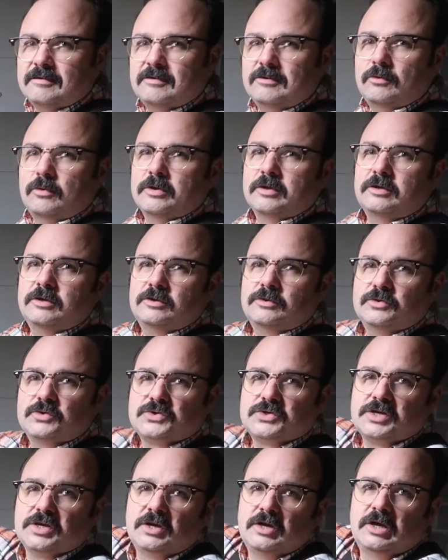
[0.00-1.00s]
You want to
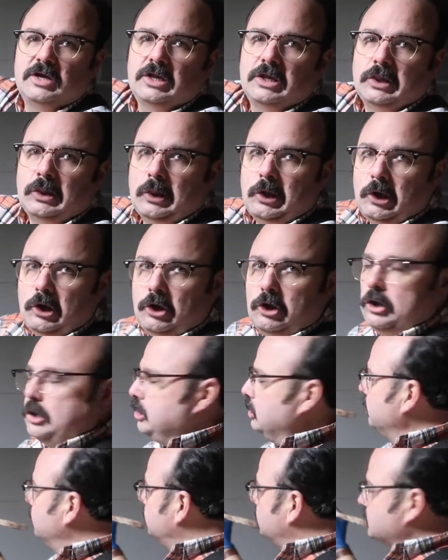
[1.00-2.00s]
use
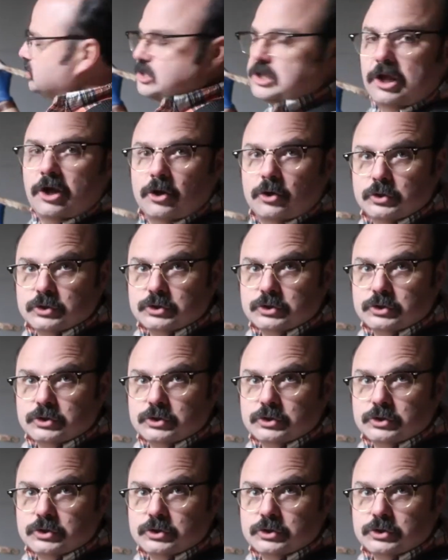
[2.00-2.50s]
long, slow